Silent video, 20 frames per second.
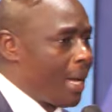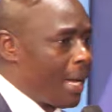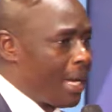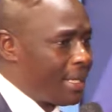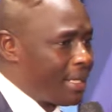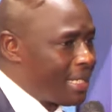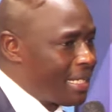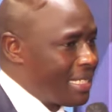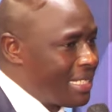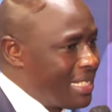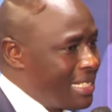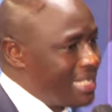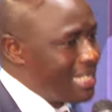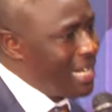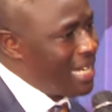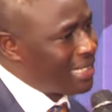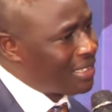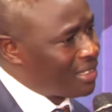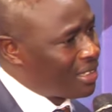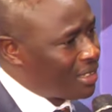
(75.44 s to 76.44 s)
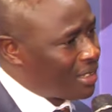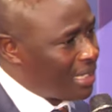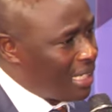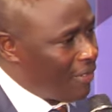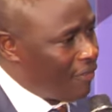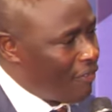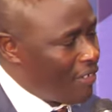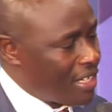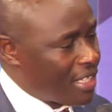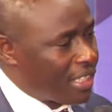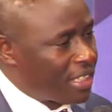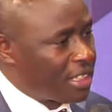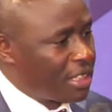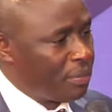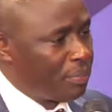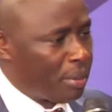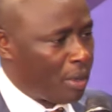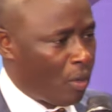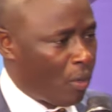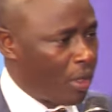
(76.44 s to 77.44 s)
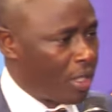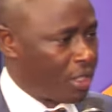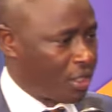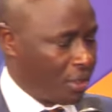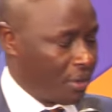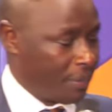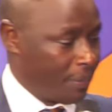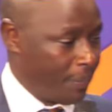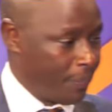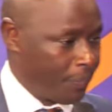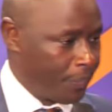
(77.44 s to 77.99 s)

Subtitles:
And he asked a very simple question.